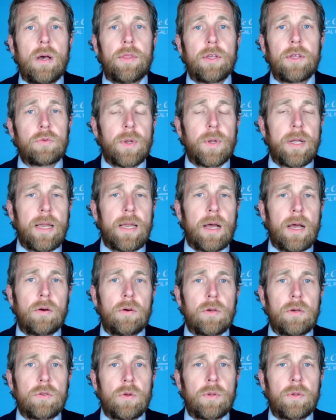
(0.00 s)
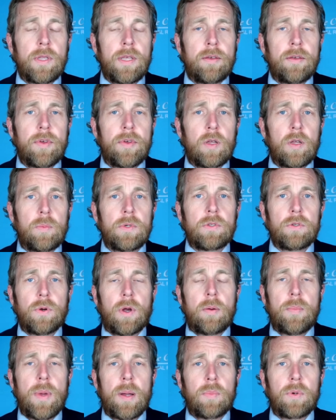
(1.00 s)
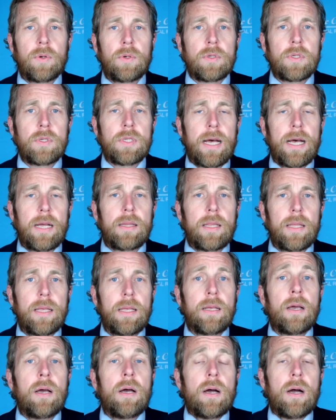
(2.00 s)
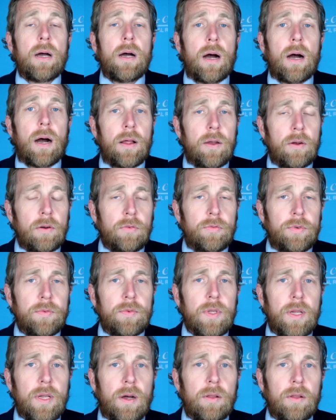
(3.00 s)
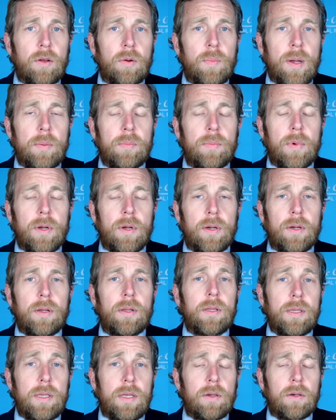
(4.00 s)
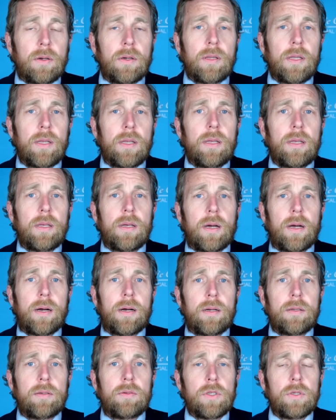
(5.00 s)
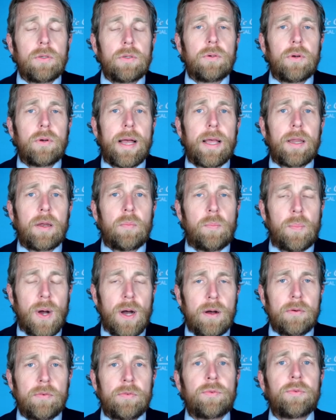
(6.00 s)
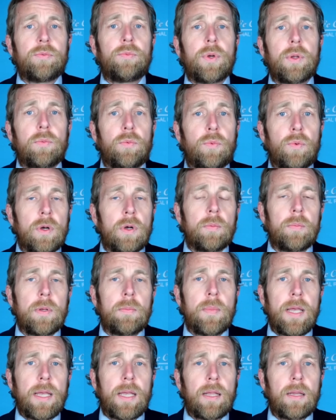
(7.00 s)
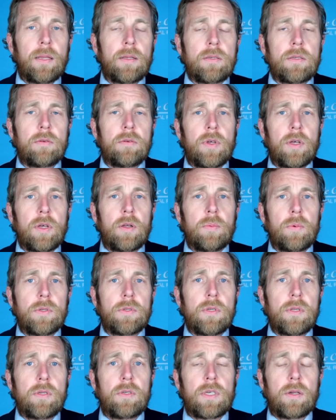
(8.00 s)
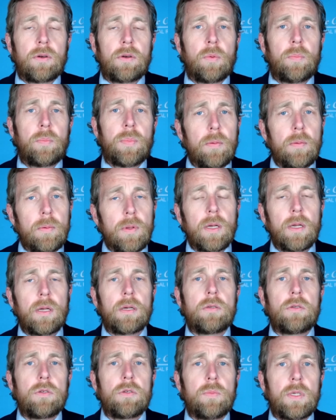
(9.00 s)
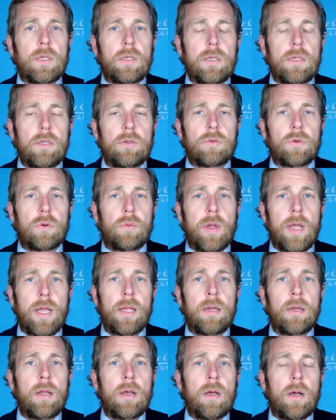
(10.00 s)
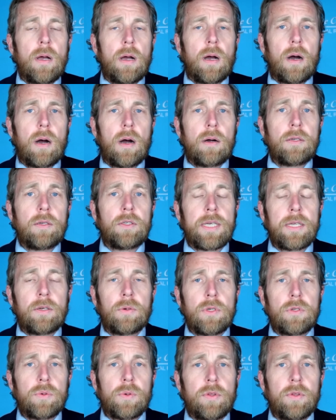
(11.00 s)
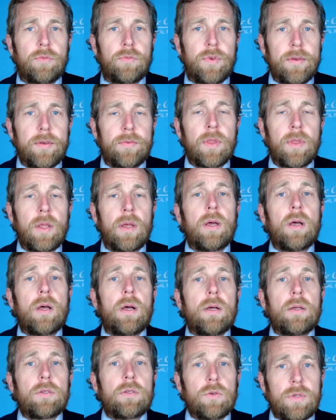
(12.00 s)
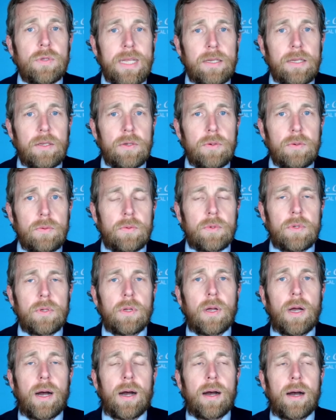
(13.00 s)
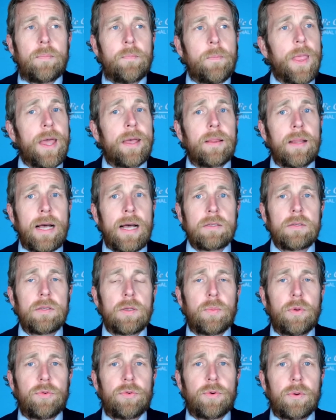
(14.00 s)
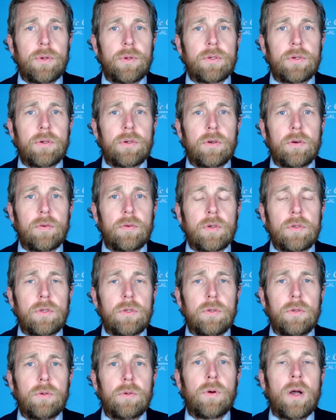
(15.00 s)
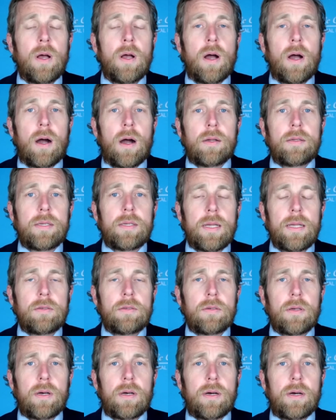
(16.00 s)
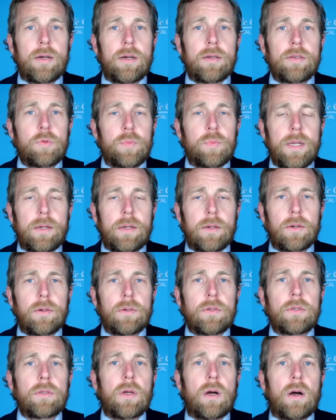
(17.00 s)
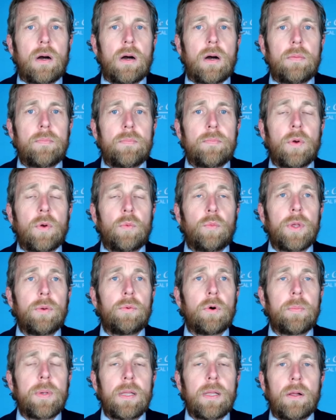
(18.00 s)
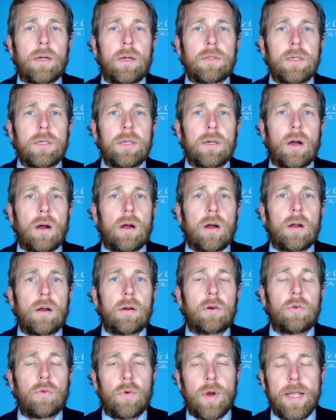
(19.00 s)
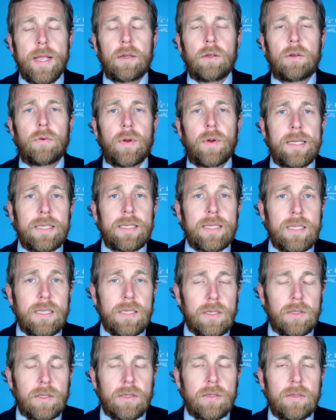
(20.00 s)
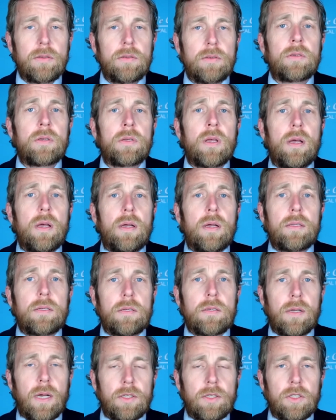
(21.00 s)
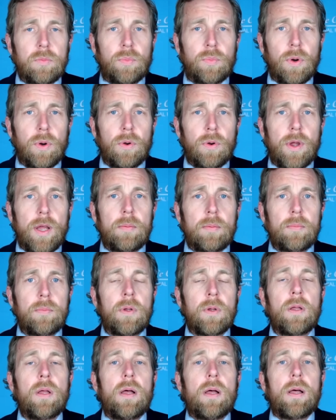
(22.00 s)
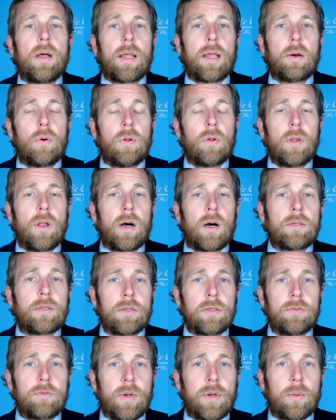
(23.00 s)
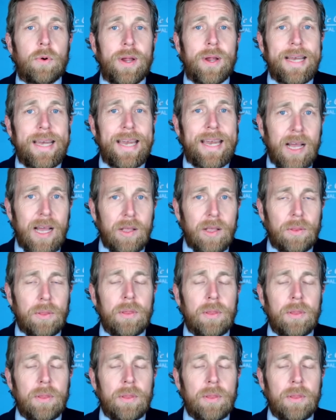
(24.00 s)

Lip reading: This right now is only available to our members at the $150 yearly due and above. We will be making this available to the general public, assuming seats remain, on January 25th. So stay tuned. And lastly, before we turn over to today's speakers, we will be launching our Great Decisions discussion program that will launch on February 9th.